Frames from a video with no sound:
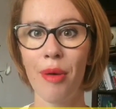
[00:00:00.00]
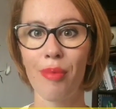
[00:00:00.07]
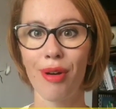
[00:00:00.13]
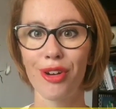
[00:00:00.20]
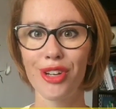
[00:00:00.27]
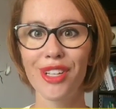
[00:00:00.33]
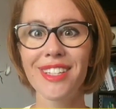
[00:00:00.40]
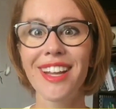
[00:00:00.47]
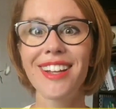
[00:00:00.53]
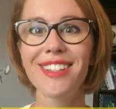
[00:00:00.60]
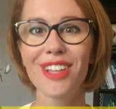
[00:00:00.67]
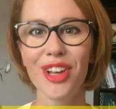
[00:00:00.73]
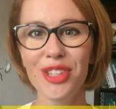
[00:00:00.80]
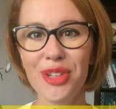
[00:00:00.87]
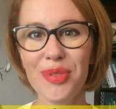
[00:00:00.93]
projects, and
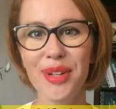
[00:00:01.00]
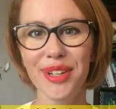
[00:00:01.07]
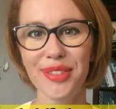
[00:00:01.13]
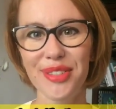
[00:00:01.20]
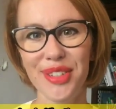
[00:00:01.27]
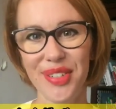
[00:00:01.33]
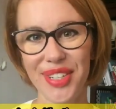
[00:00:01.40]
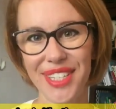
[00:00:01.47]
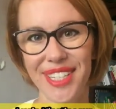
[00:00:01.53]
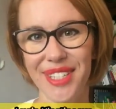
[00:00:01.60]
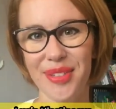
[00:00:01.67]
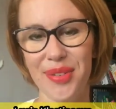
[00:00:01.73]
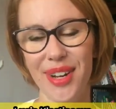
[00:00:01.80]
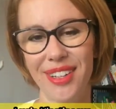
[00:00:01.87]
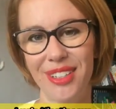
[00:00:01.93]
it's also one of the
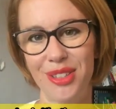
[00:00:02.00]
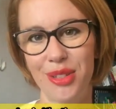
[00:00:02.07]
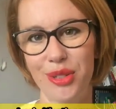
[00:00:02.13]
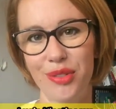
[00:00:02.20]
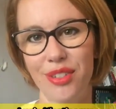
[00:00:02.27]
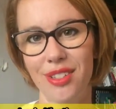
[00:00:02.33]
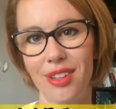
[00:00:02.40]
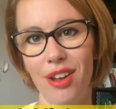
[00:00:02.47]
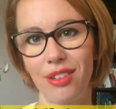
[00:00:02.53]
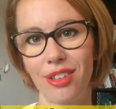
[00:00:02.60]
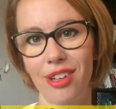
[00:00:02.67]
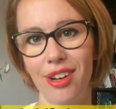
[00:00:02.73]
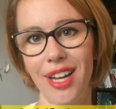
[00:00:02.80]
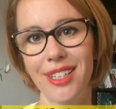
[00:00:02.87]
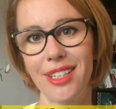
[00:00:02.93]
reasons why the two of us got
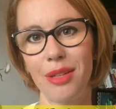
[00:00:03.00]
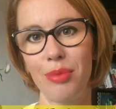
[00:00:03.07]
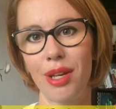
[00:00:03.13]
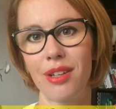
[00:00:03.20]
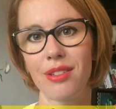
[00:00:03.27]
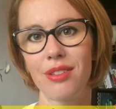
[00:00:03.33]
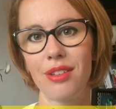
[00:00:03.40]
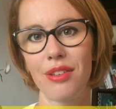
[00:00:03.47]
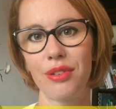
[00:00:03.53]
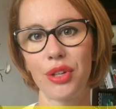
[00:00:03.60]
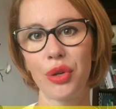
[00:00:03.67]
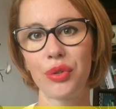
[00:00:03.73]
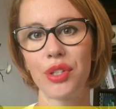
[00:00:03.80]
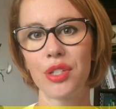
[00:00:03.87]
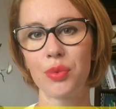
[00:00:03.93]
connected, because you
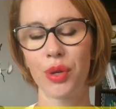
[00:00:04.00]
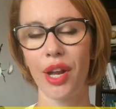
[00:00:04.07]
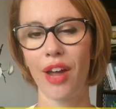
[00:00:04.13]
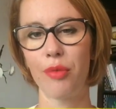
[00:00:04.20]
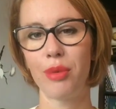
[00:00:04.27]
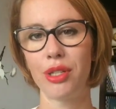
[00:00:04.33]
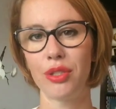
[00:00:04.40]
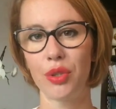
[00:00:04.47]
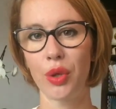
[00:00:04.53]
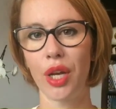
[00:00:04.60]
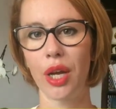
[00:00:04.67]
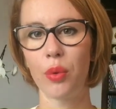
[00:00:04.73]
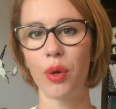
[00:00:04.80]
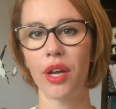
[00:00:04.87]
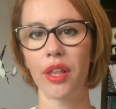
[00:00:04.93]
notice what I've been
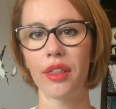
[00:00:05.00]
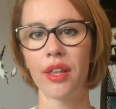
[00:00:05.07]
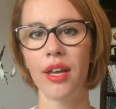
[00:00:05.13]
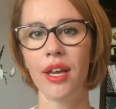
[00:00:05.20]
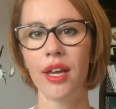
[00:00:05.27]
doing with